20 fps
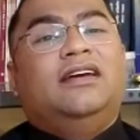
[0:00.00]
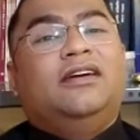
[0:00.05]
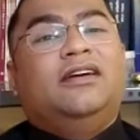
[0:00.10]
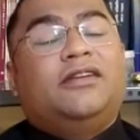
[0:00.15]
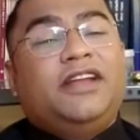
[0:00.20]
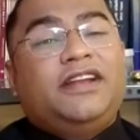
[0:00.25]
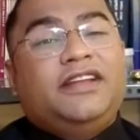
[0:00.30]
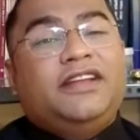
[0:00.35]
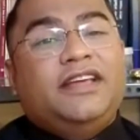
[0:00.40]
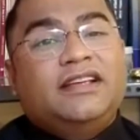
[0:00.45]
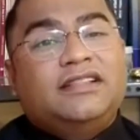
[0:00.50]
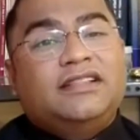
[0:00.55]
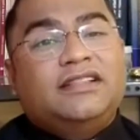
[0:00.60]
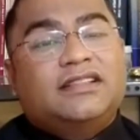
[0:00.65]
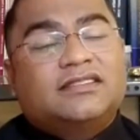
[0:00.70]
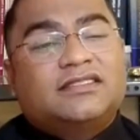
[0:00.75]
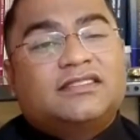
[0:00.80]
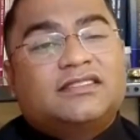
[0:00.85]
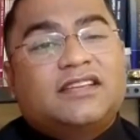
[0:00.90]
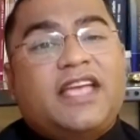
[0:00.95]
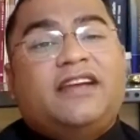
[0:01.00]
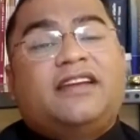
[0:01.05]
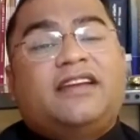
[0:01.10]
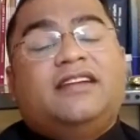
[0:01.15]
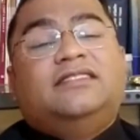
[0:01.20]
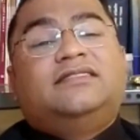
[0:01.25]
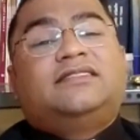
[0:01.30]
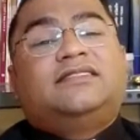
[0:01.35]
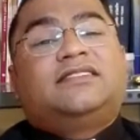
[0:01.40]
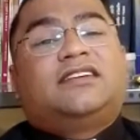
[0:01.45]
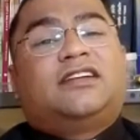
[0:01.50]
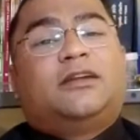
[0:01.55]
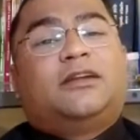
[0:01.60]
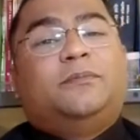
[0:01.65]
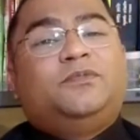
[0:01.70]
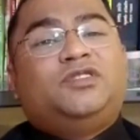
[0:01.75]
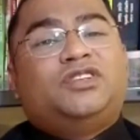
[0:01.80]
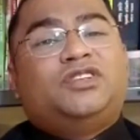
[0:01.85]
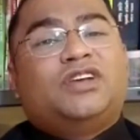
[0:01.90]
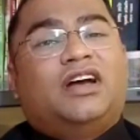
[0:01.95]
reading the sacred
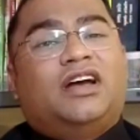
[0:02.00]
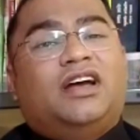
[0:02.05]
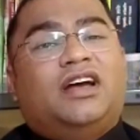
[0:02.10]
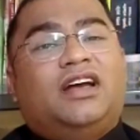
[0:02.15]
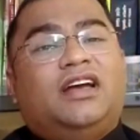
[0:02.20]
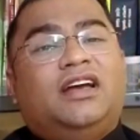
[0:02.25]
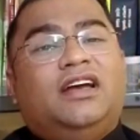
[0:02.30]
scripture.